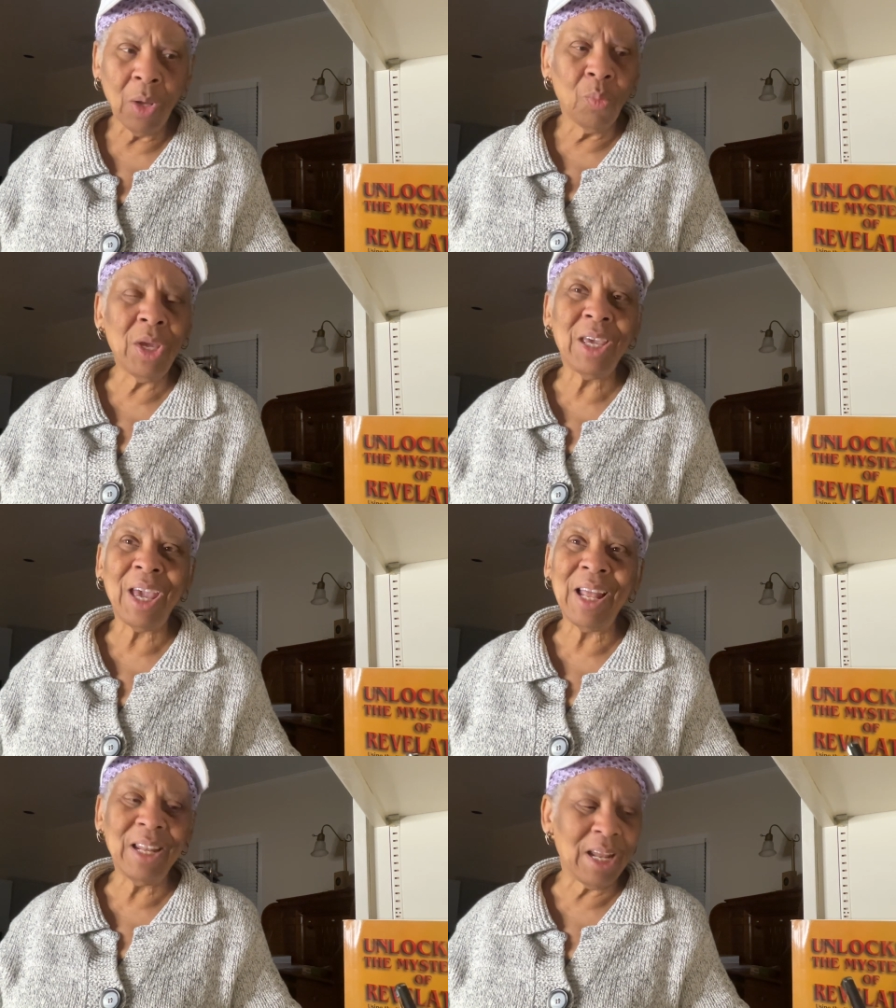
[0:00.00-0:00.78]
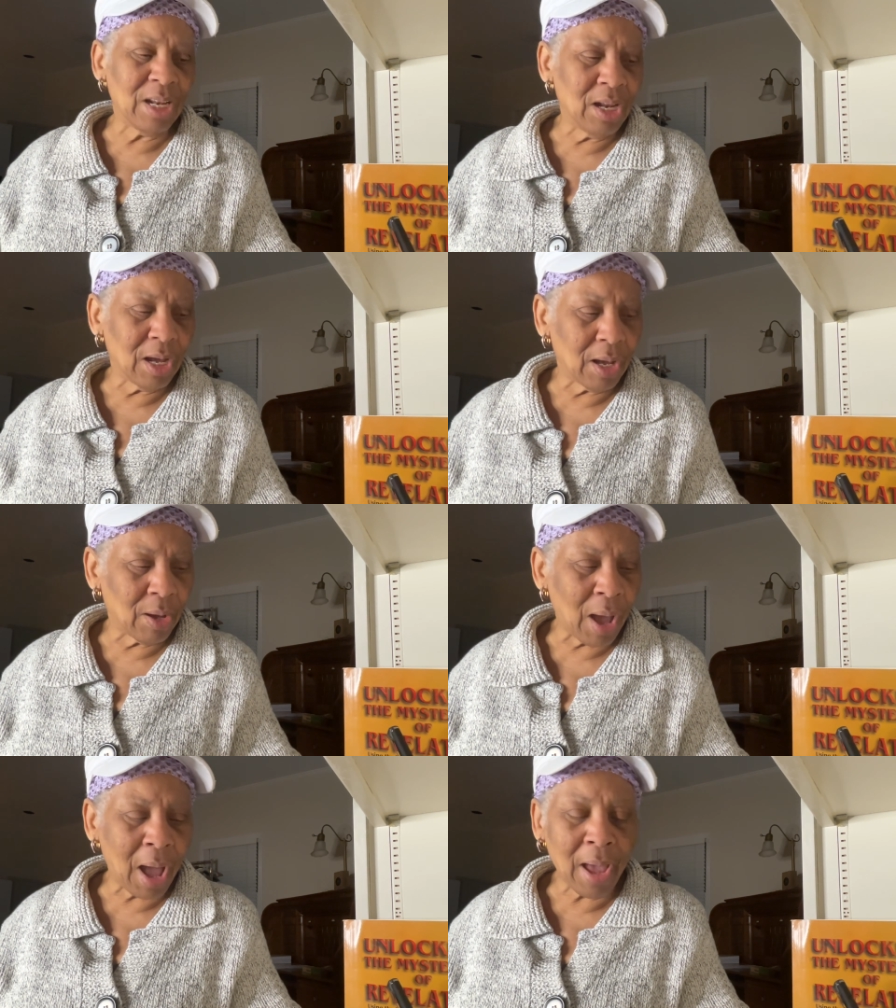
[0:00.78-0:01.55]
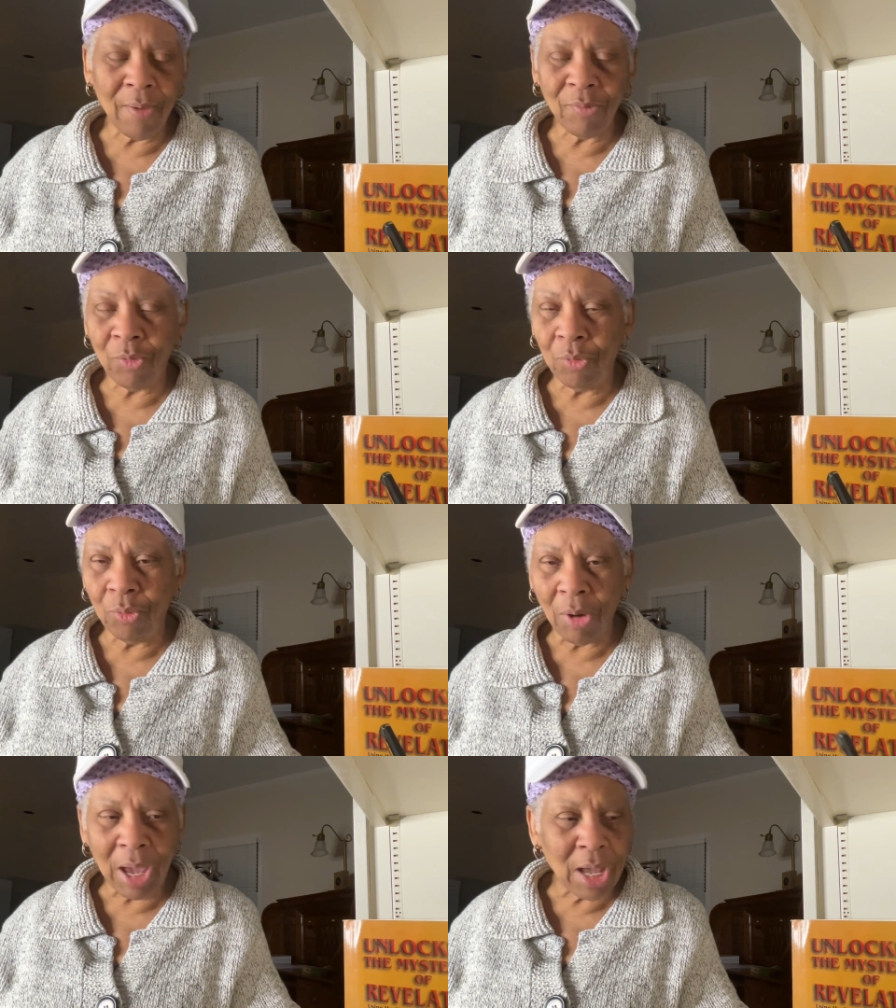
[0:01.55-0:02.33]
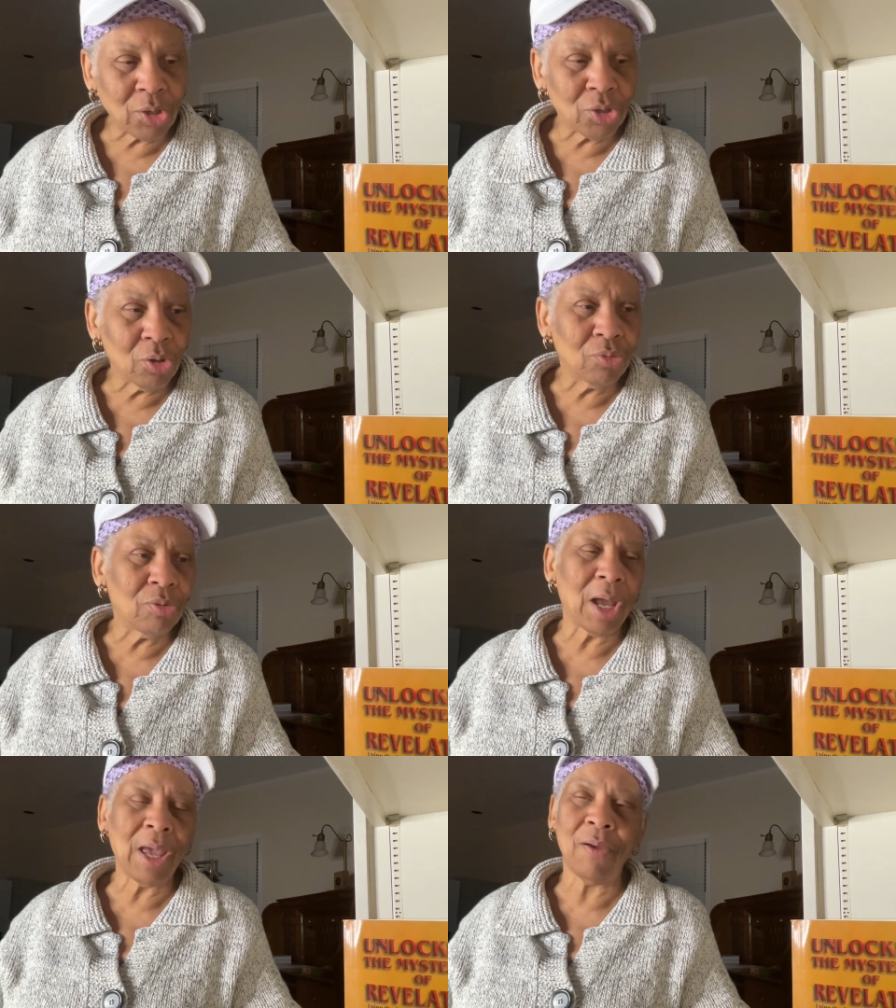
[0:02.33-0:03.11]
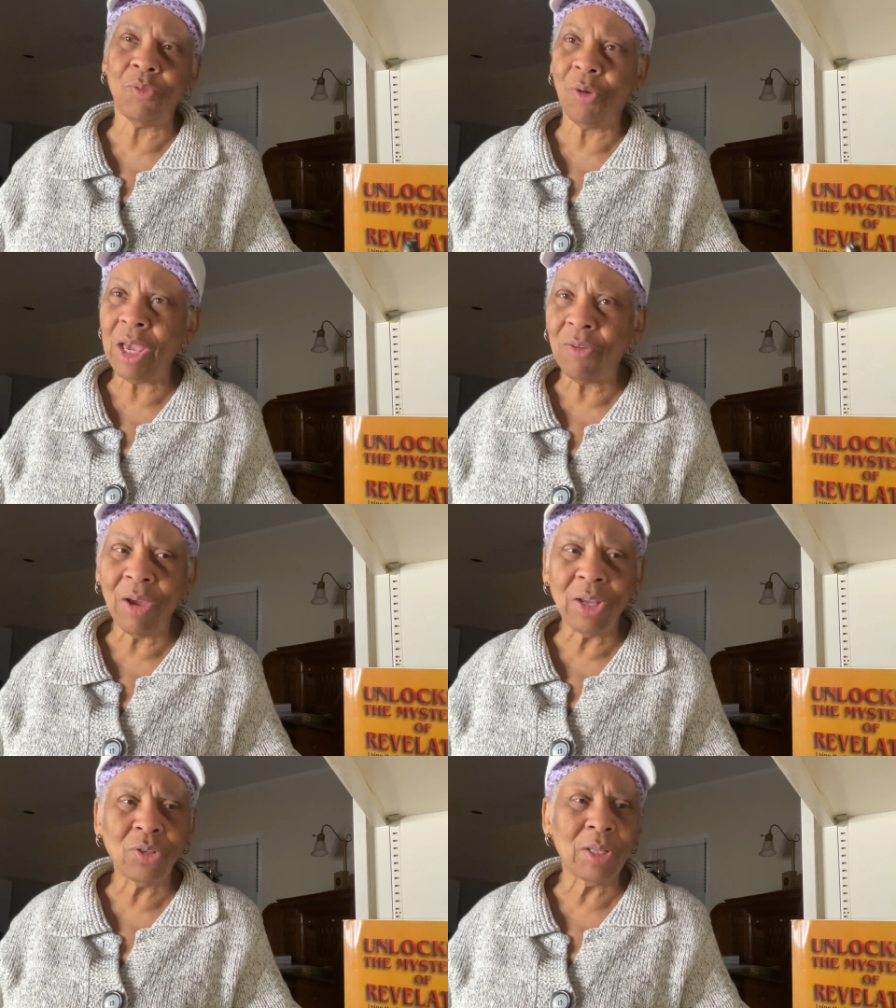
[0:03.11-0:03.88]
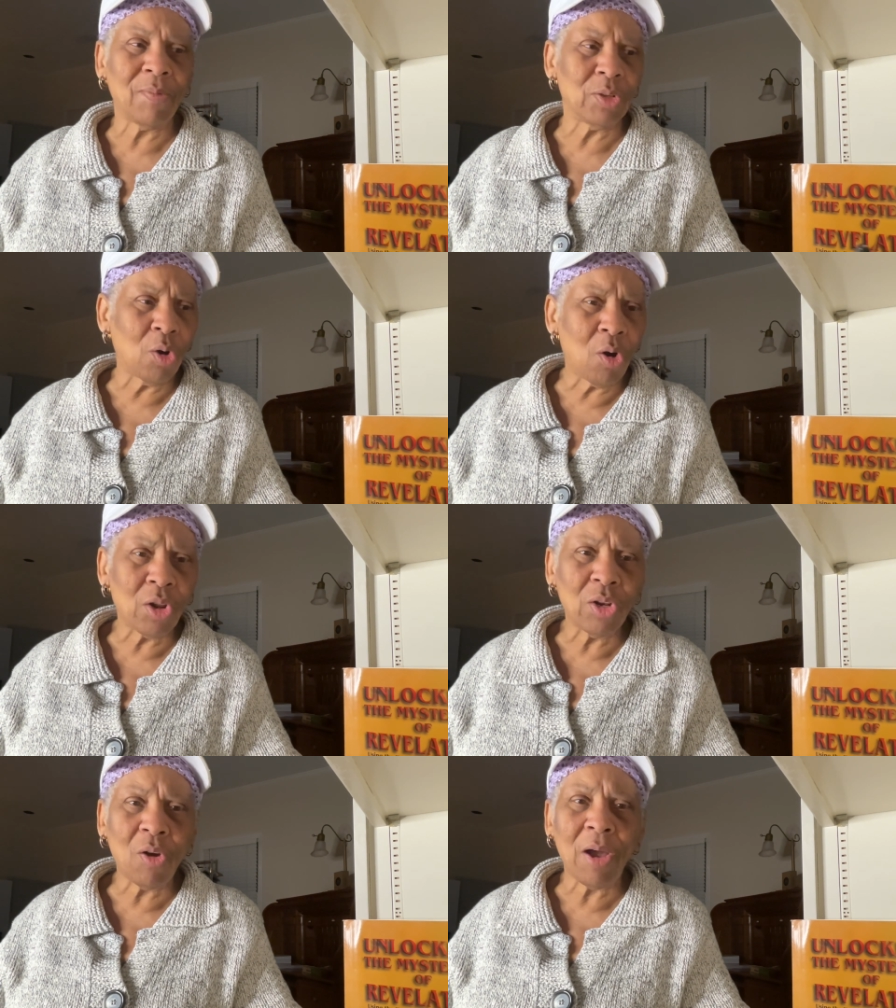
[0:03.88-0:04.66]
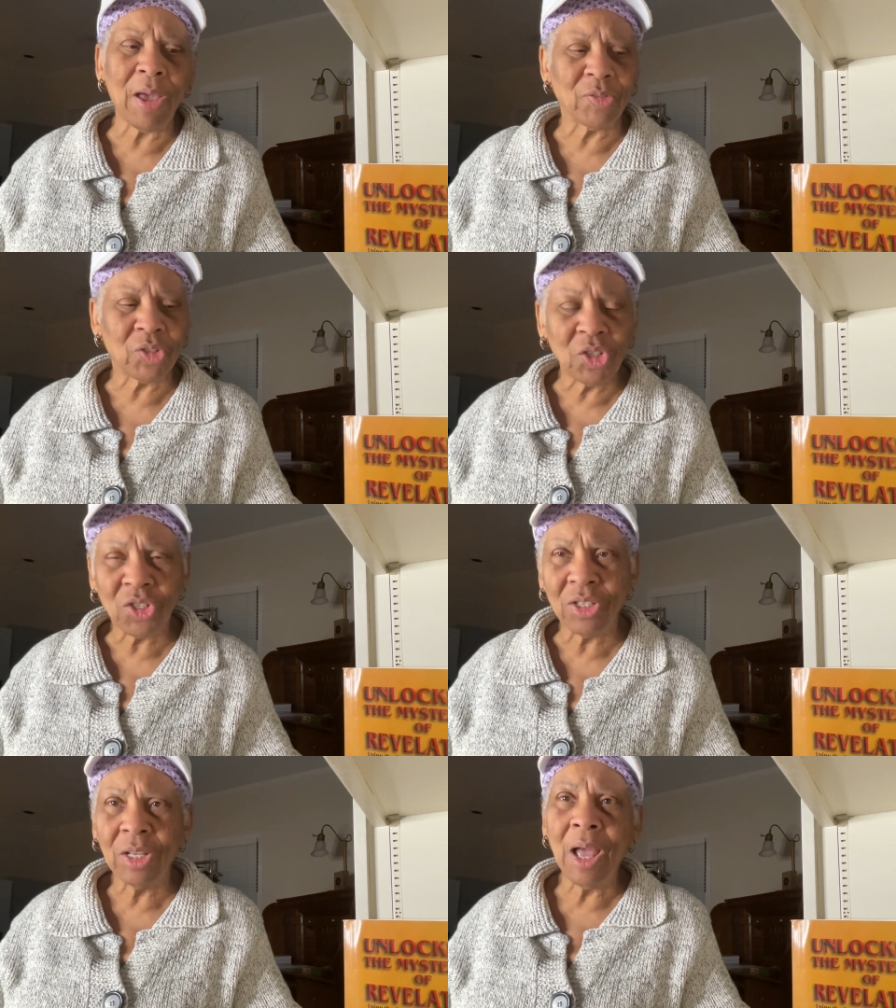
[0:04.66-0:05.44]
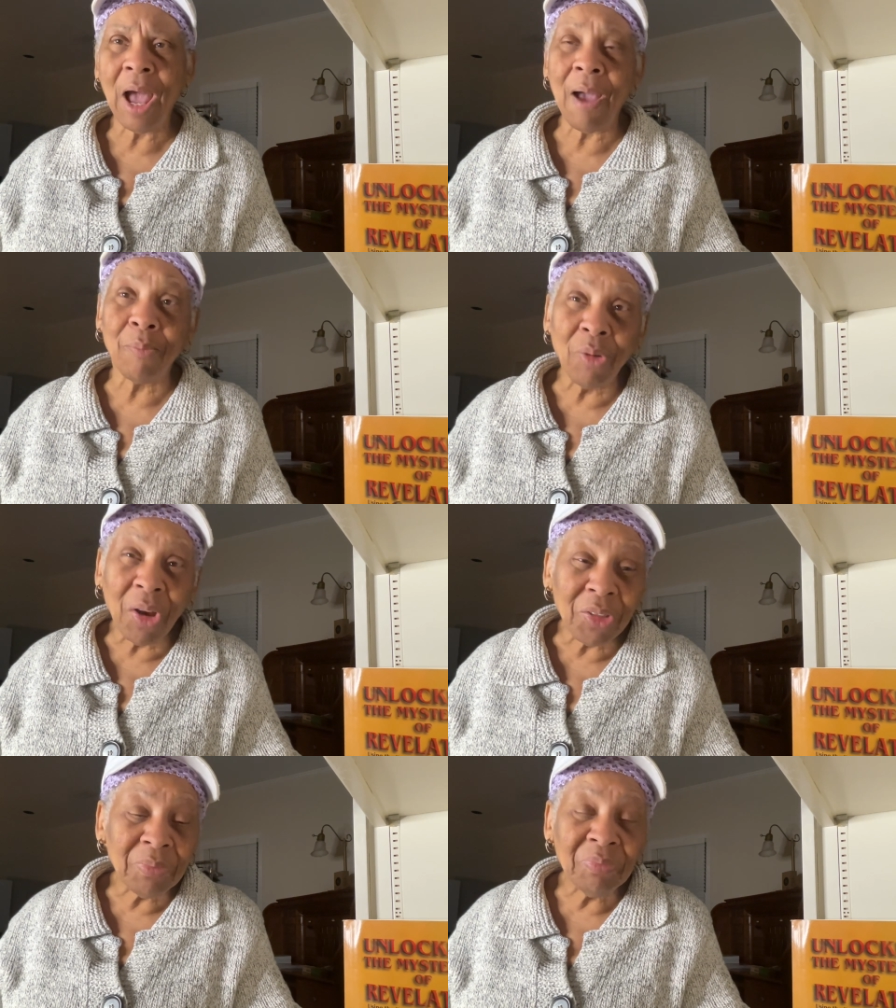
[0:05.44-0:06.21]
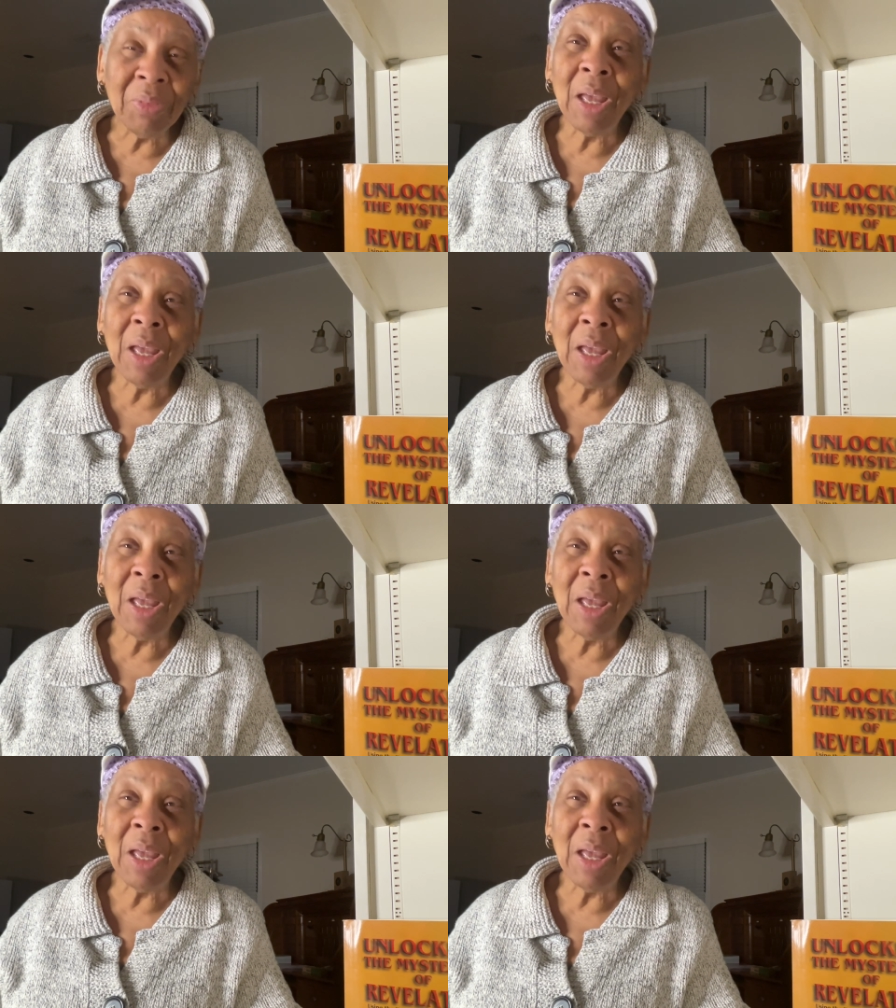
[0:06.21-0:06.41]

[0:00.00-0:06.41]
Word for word: We can't let, I have grandchildren, I have great-grandchildren, I have a daughter-in-law, I have sisters, I have brother.